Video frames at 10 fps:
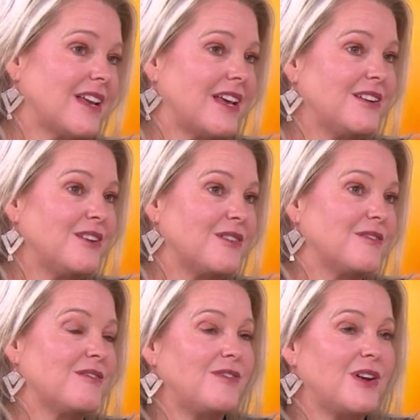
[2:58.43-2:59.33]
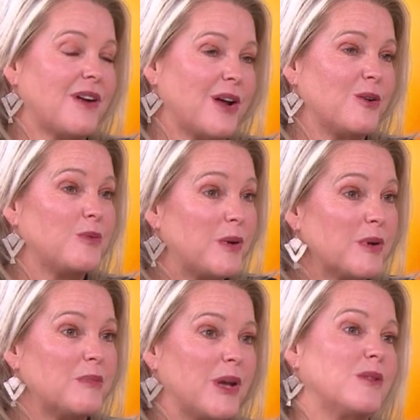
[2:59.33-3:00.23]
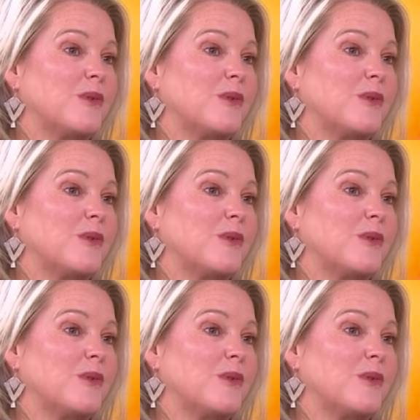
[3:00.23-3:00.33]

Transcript: and you know, figure out who we want to be in the